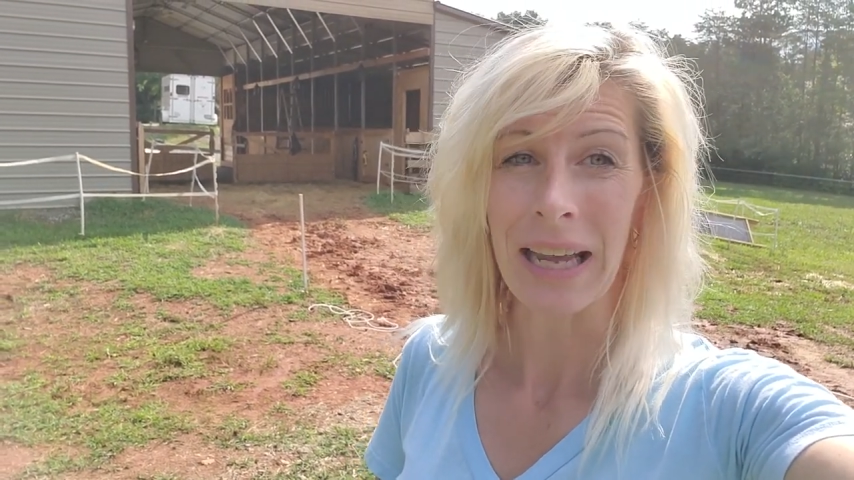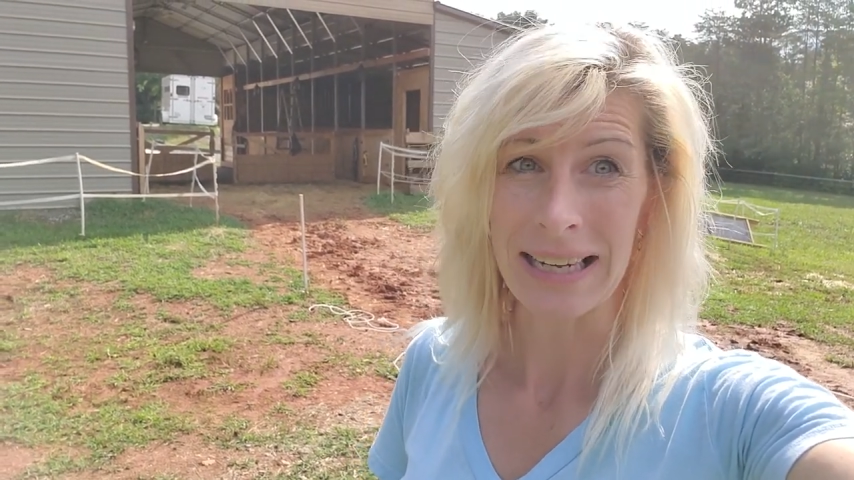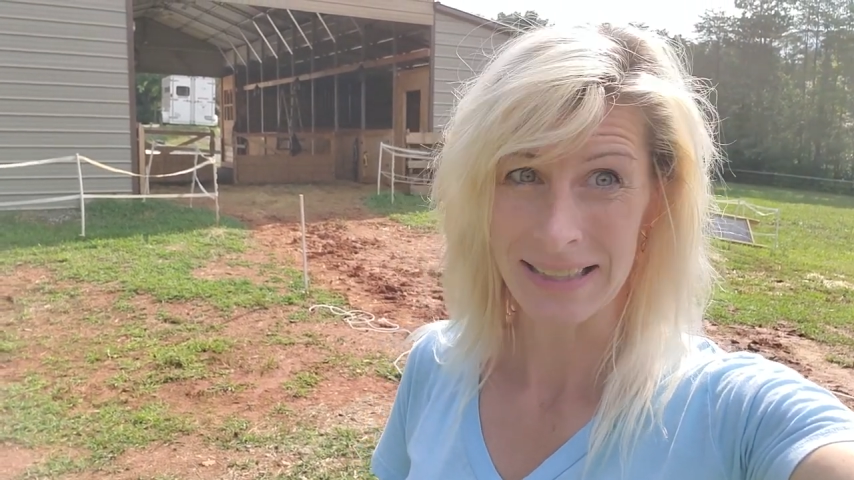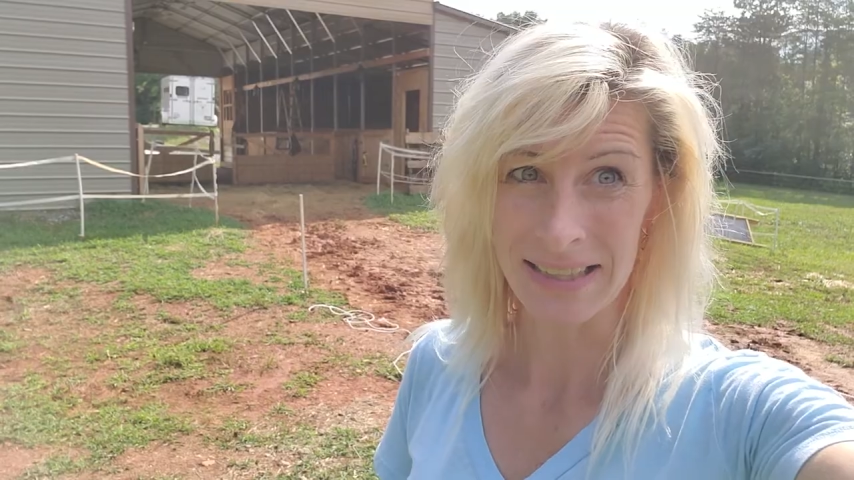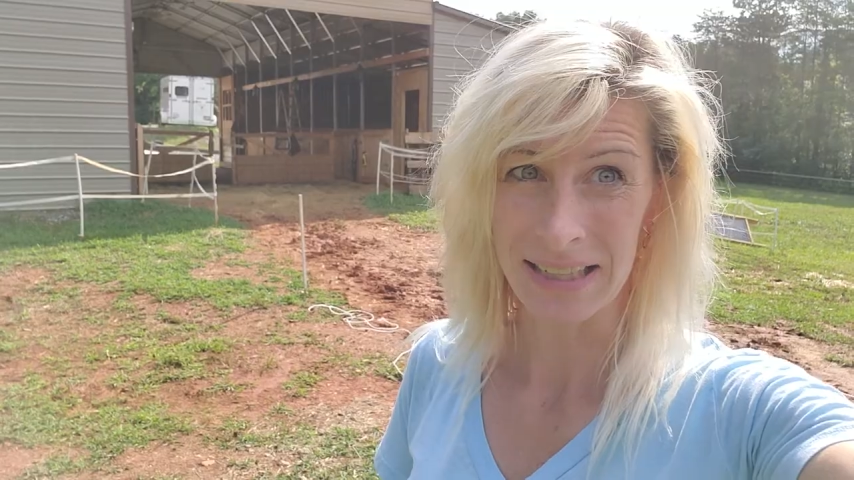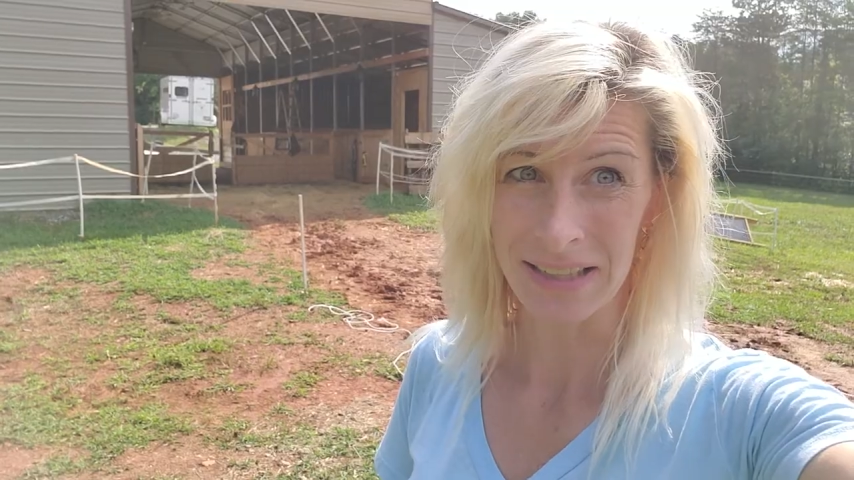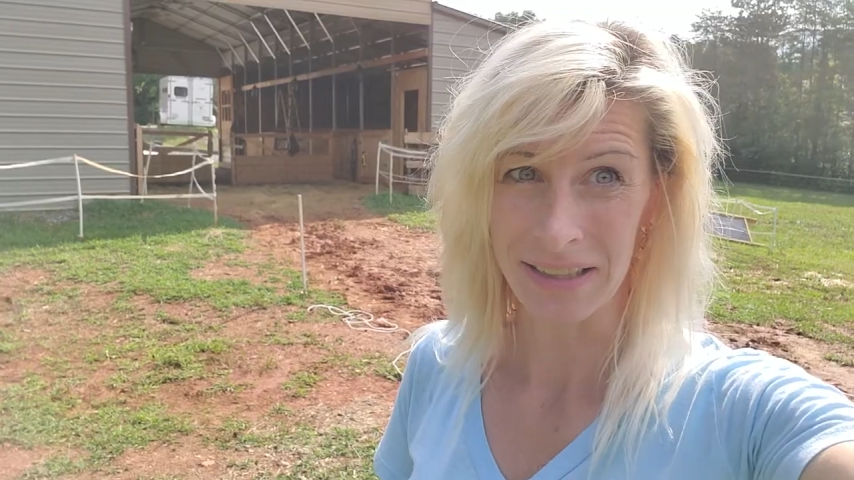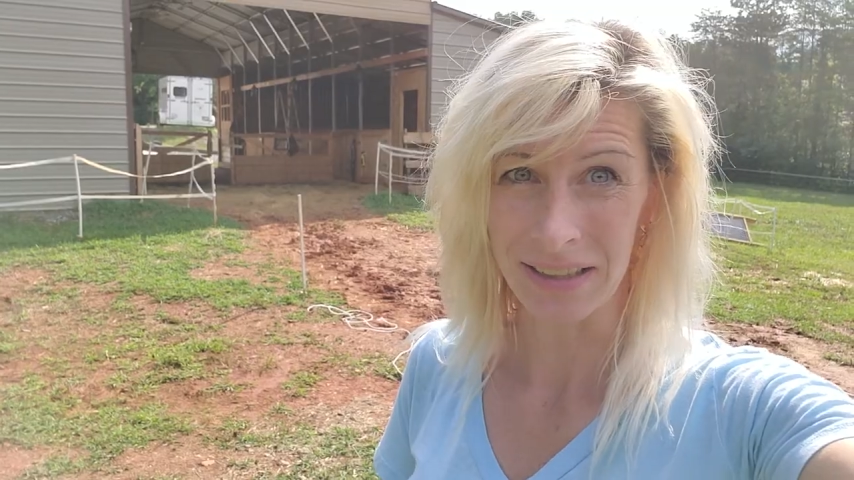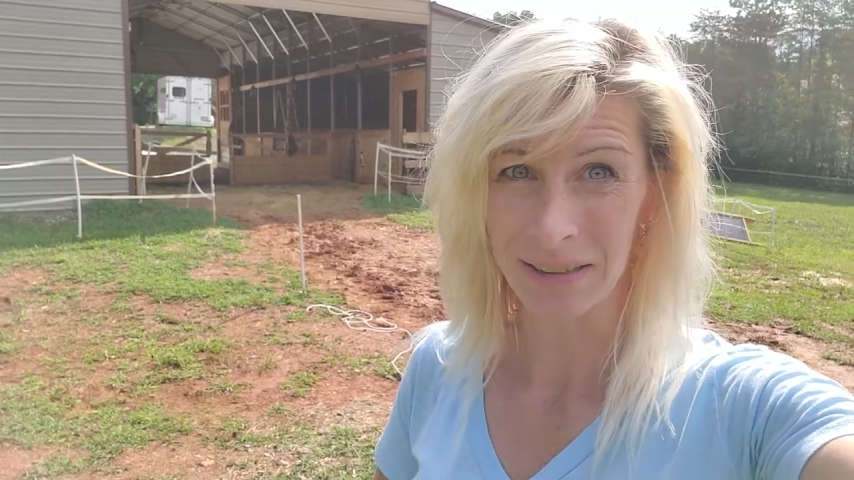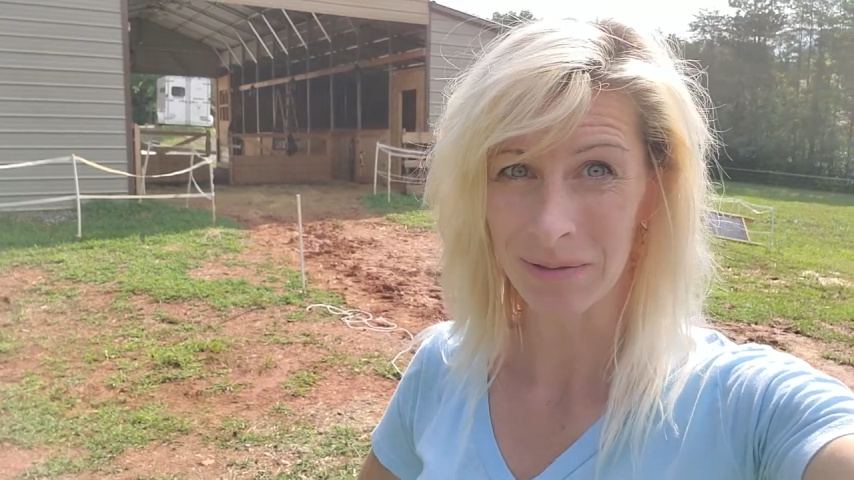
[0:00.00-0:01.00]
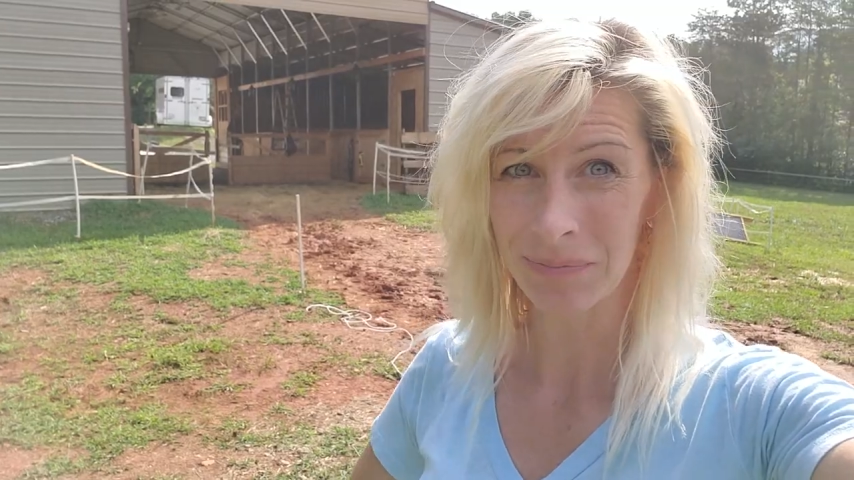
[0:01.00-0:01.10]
accidentally.